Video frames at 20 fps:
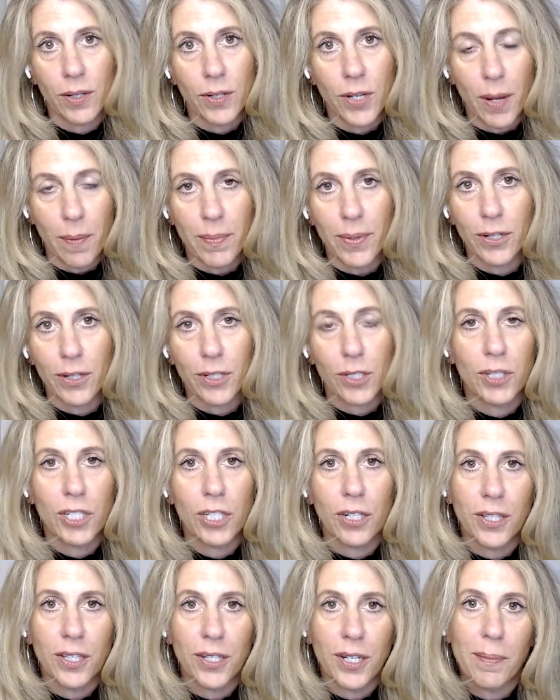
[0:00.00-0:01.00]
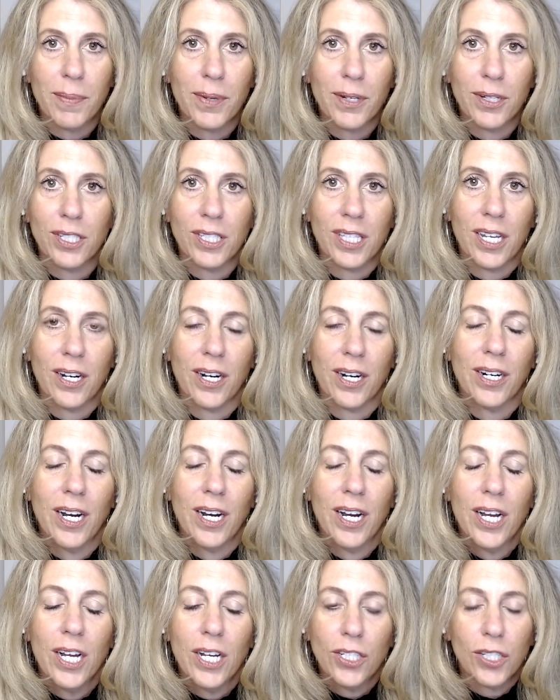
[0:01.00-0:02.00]
numbers, which are the numbers that are
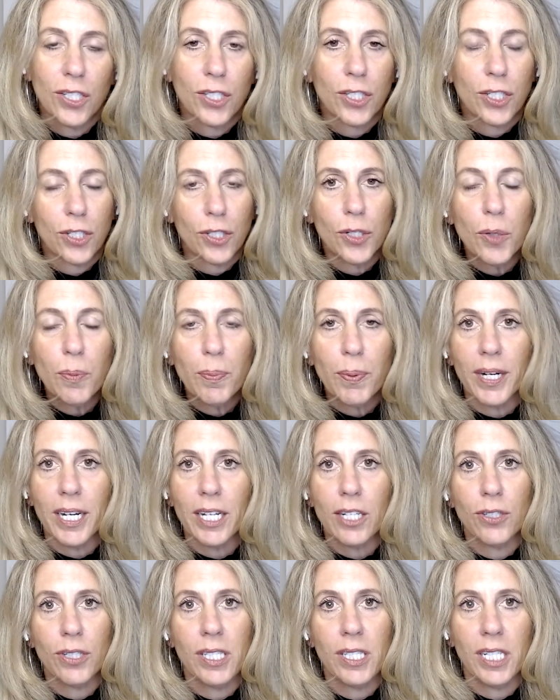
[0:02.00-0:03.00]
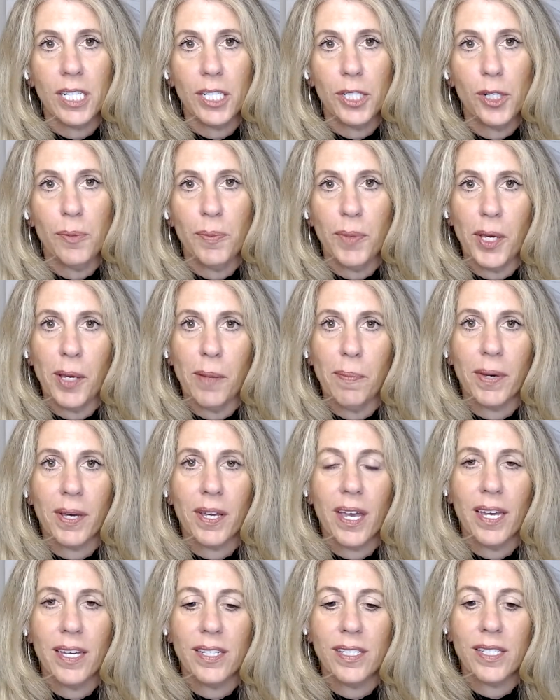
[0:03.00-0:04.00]
just super interesting to me,
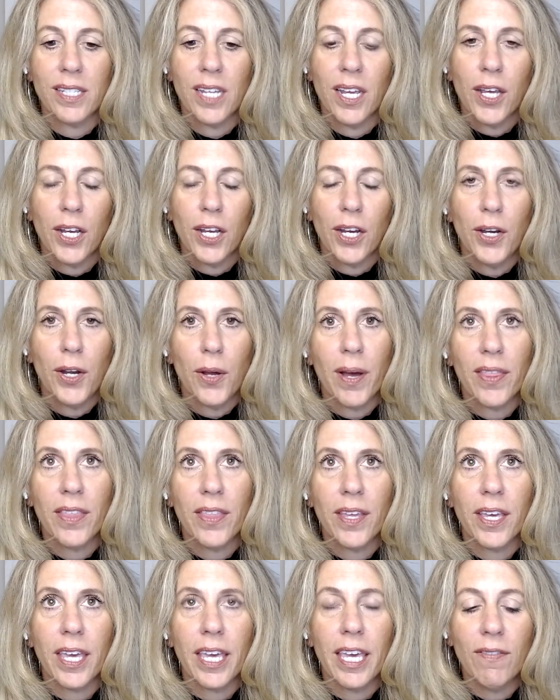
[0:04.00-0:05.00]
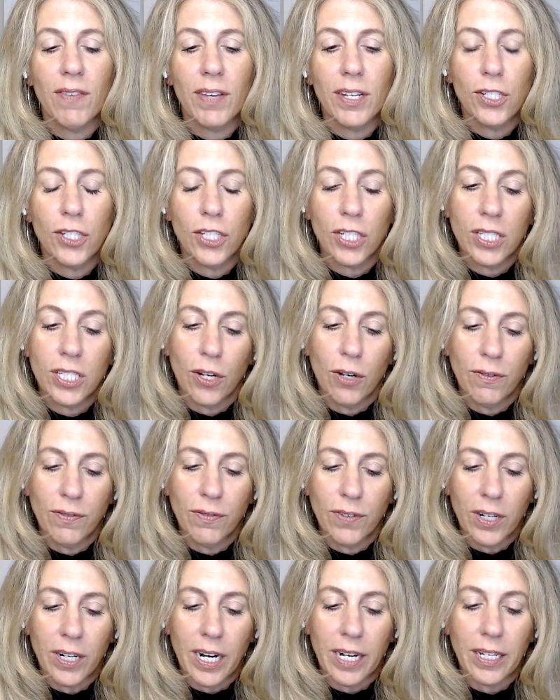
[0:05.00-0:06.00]
because I think even just
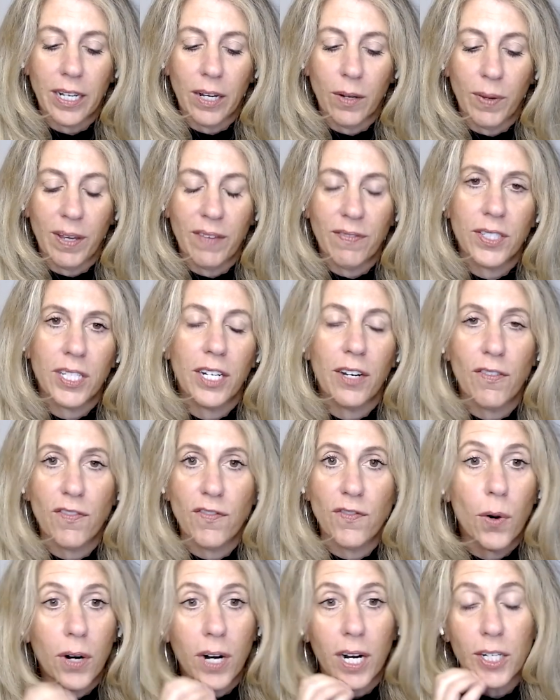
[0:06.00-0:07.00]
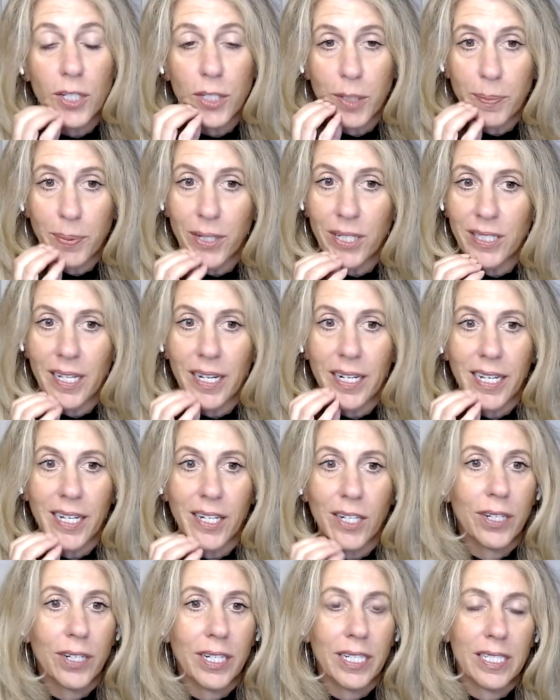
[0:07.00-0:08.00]
we've seen a 400%
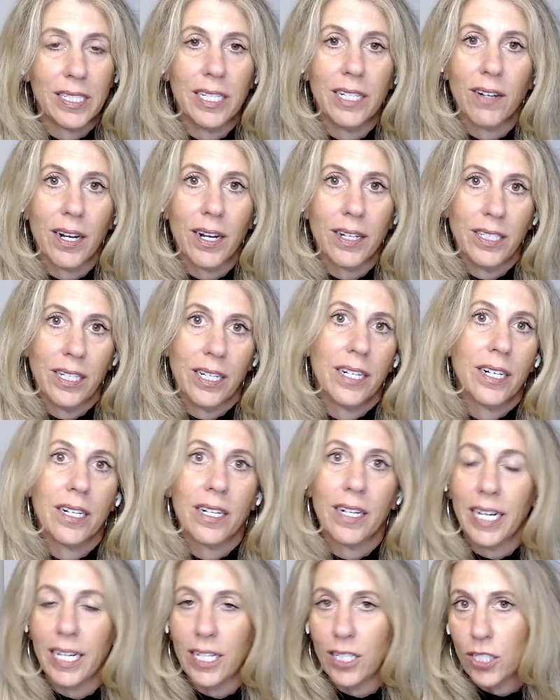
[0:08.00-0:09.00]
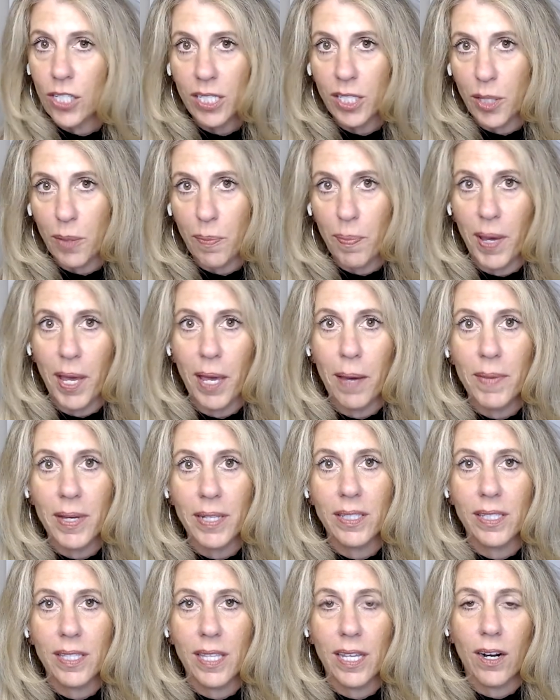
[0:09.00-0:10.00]
increase year on year in just the
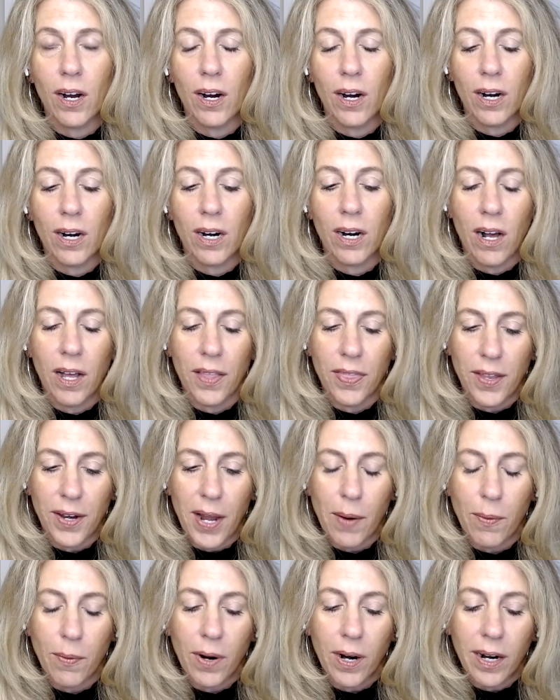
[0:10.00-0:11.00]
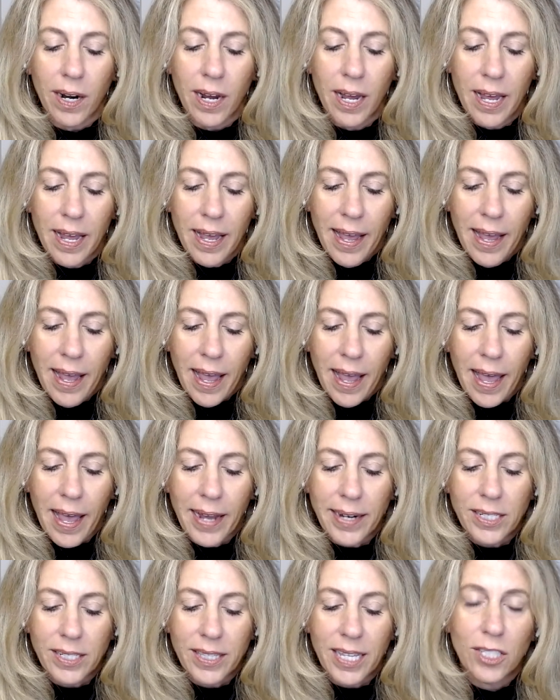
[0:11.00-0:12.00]
payments that are on the network,
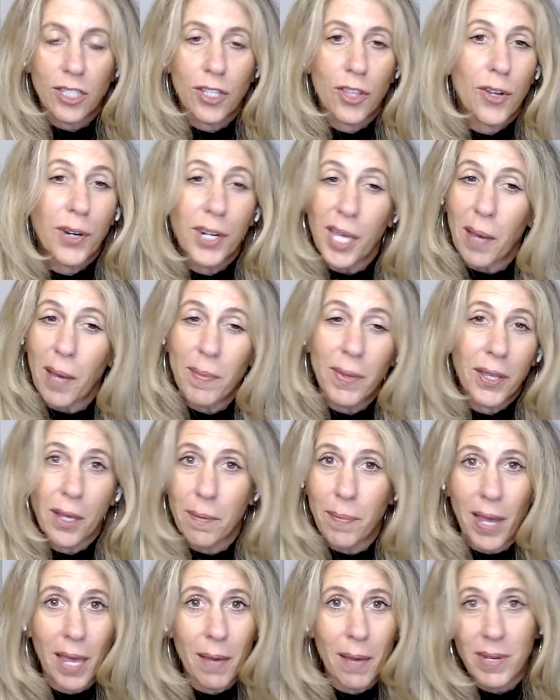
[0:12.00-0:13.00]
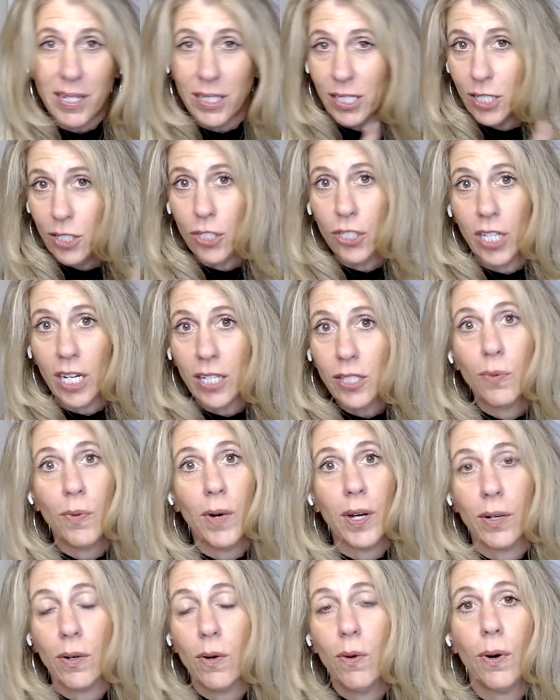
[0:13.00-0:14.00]
and that's 38 million payments in just
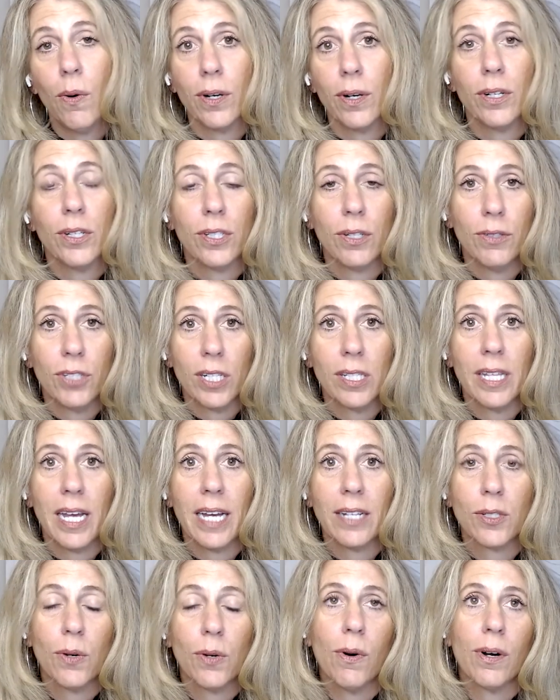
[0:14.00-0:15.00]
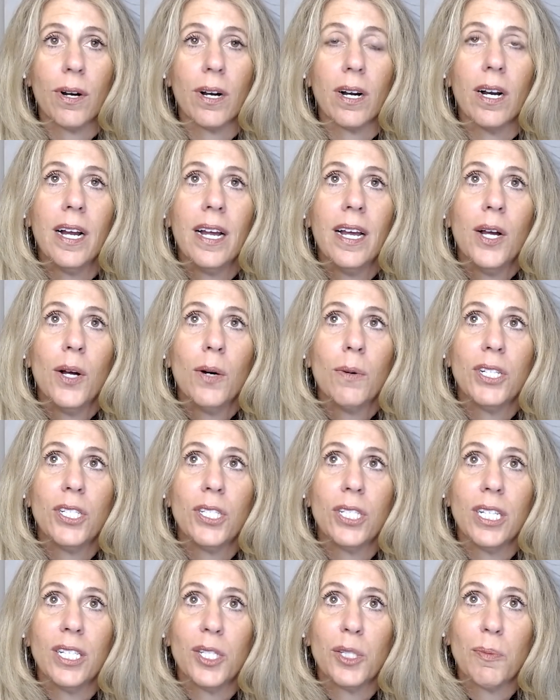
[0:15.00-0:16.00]
one quarter. So just last quarter,
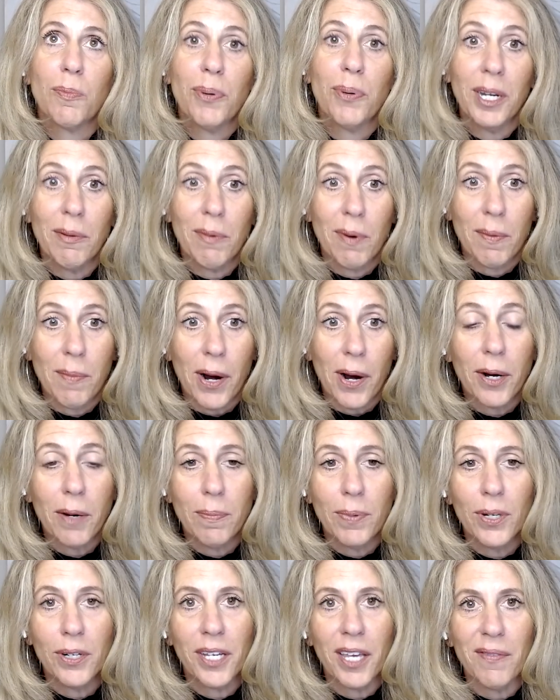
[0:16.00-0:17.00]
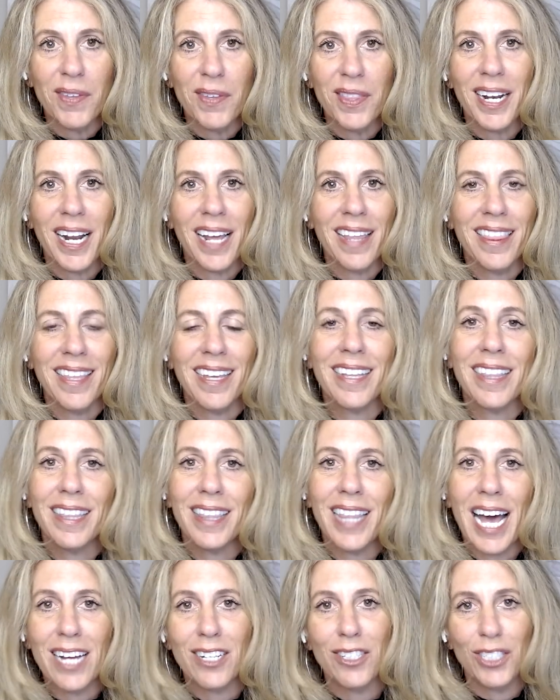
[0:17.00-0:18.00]
which is pretty remarkable, given that I think
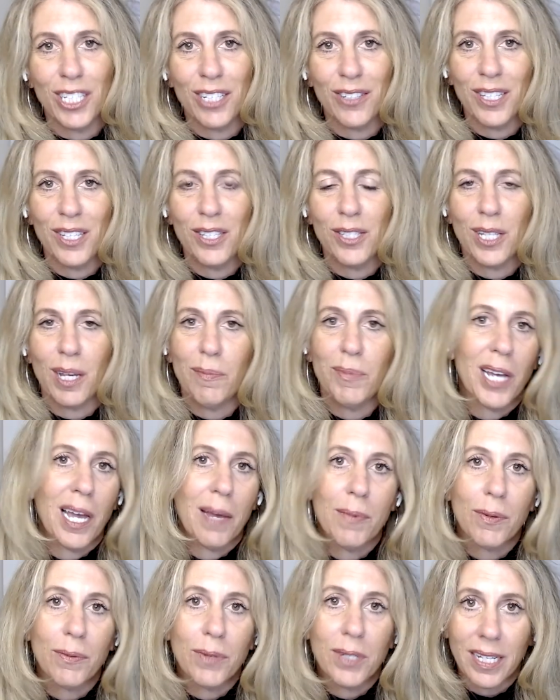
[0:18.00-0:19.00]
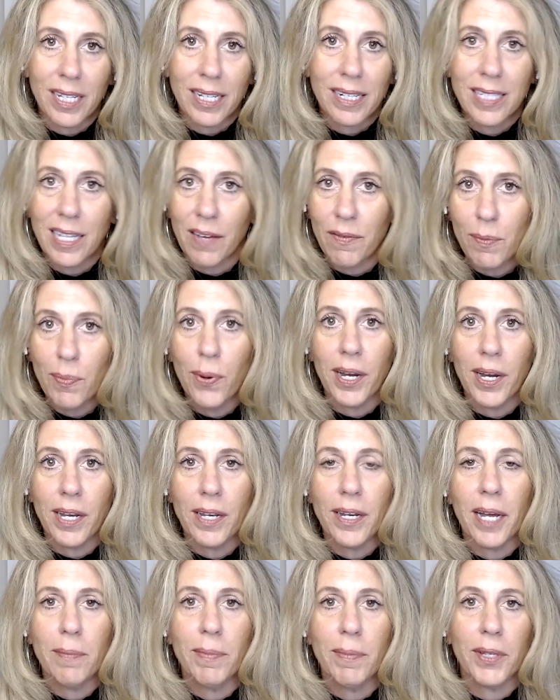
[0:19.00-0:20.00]
last year the same time it was like
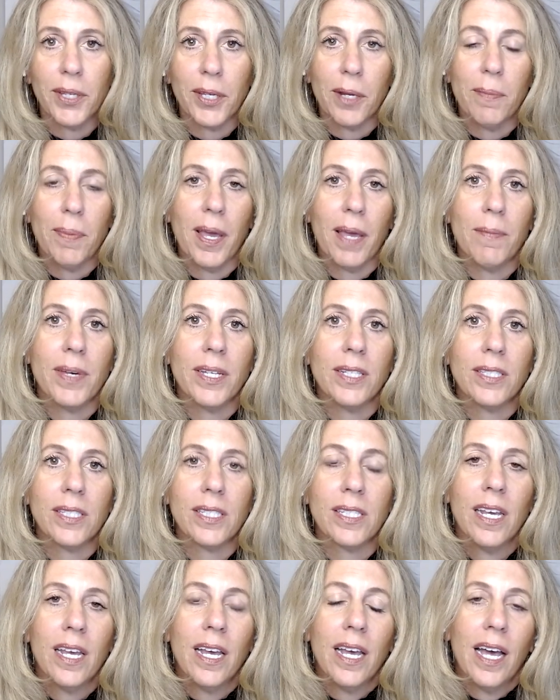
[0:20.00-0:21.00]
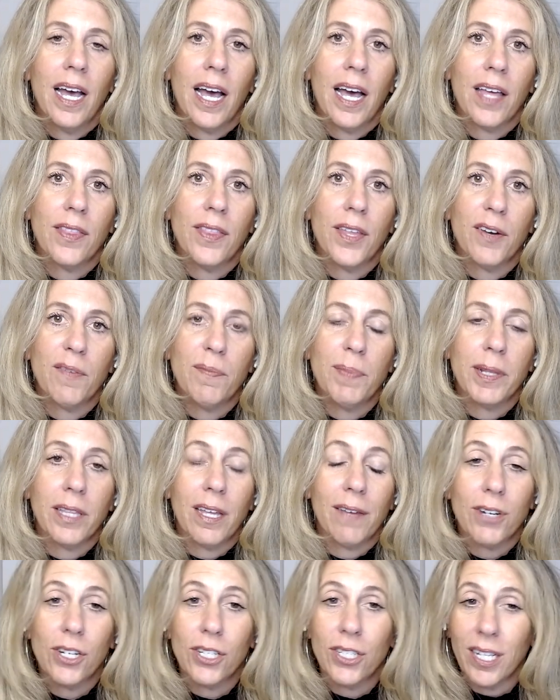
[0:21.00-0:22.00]
7.9 million payments that have been
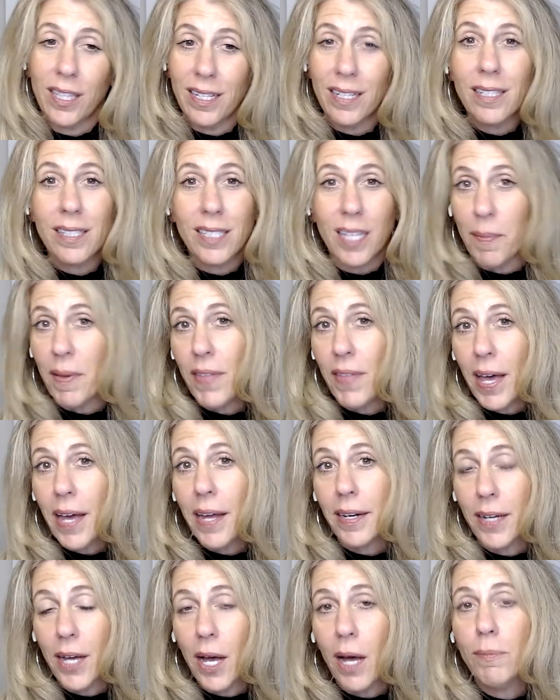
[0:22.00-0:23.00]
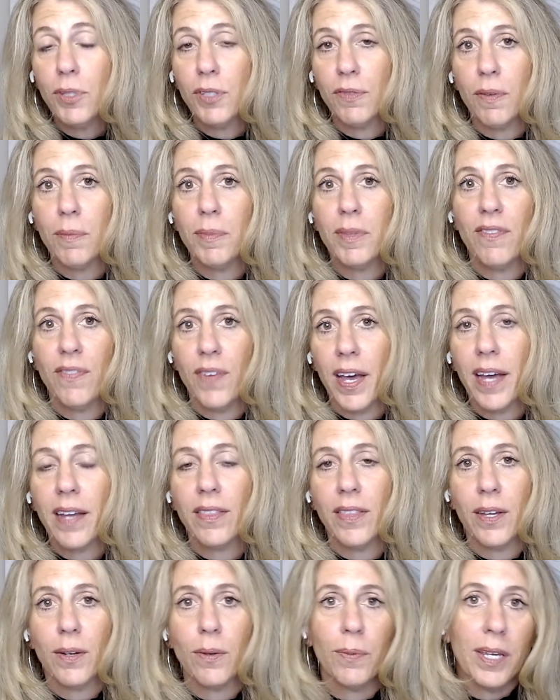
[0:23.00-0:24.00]
leveraged. I think some of that comes from the fact
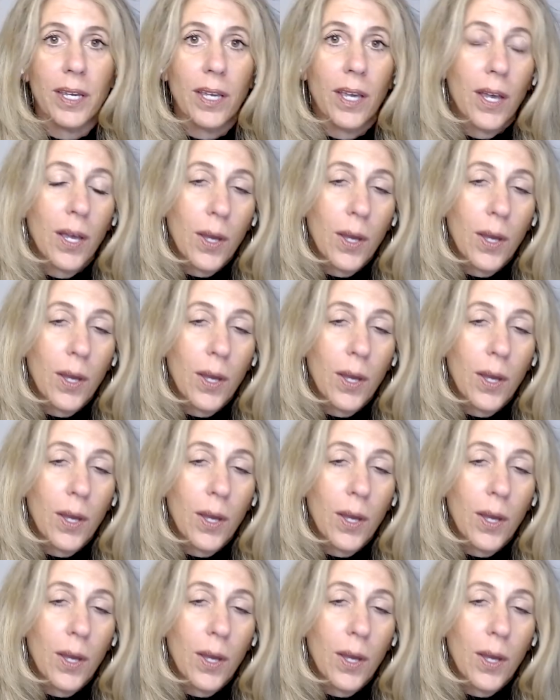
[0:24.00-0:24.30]
that we